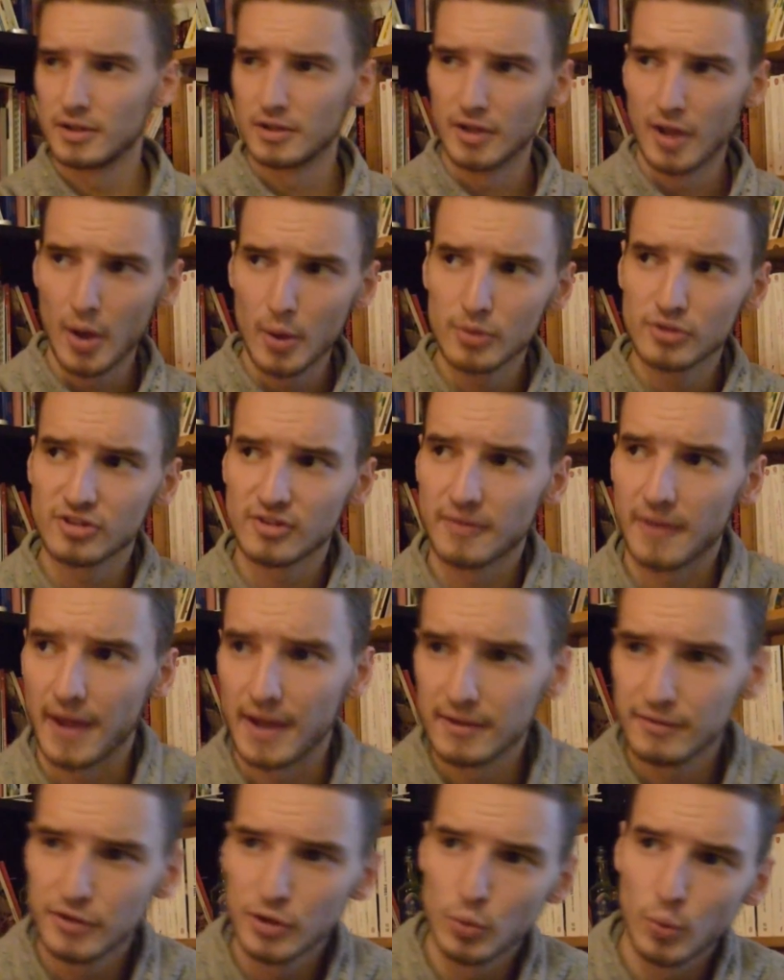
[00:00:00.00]
note that
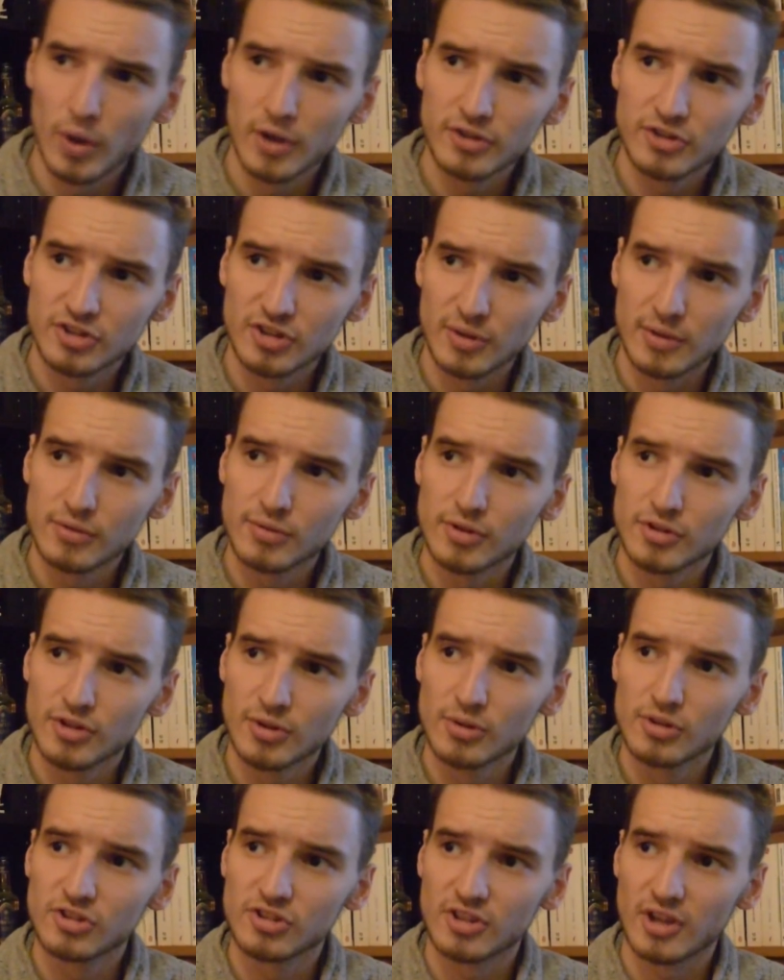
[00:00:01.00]
if you want to
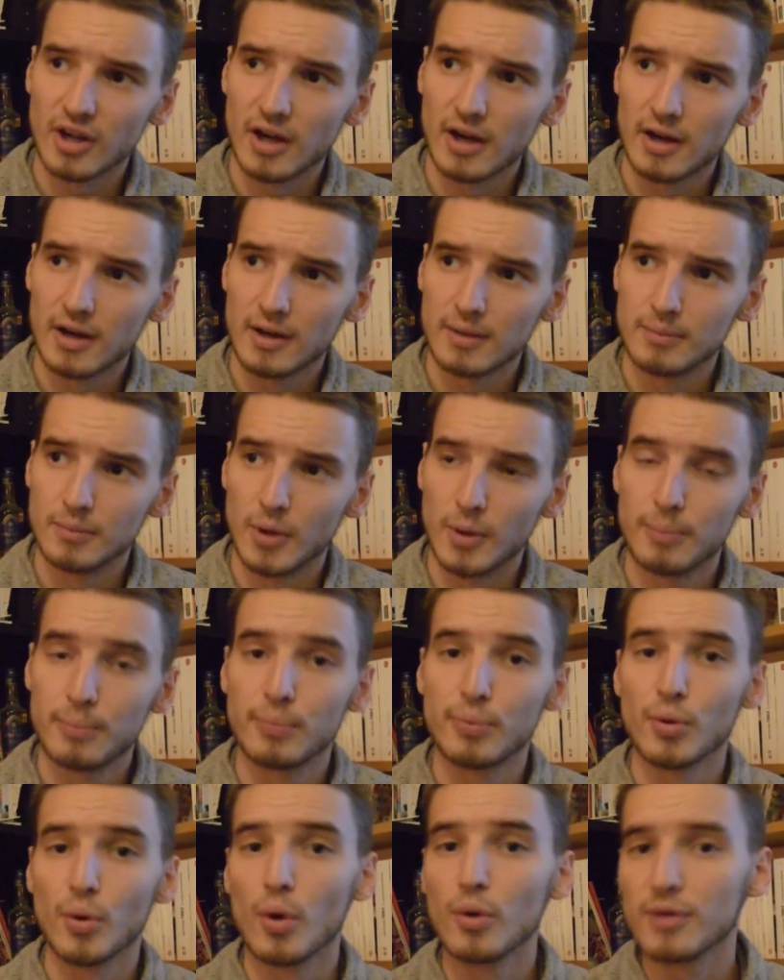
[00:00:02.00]
introduce a
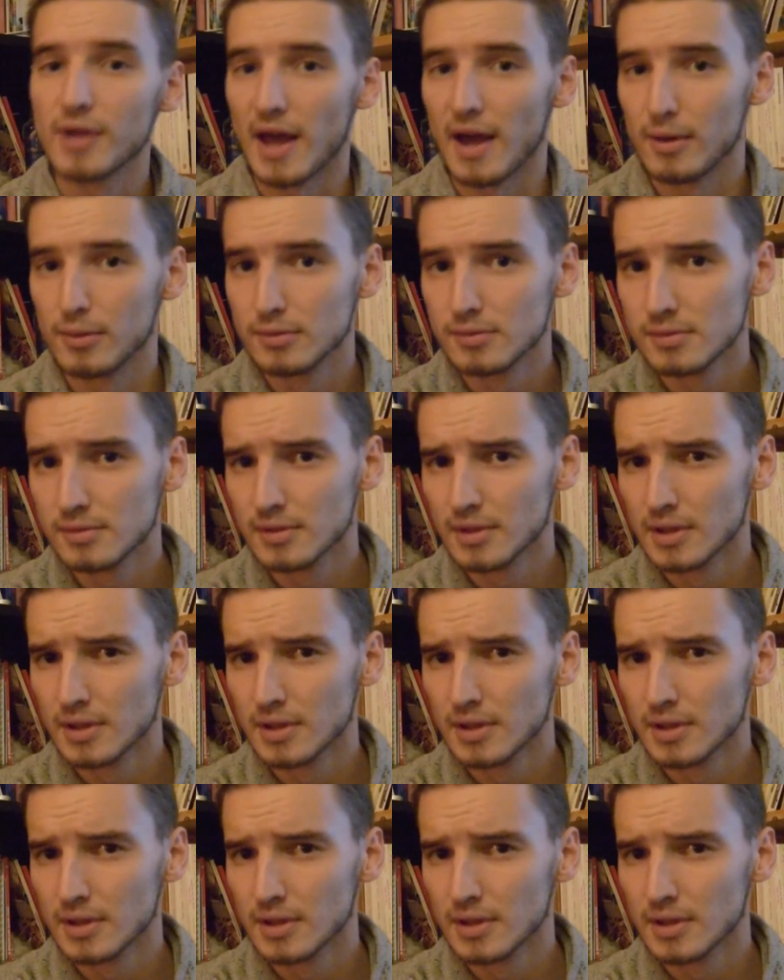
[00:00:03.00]
pronoun,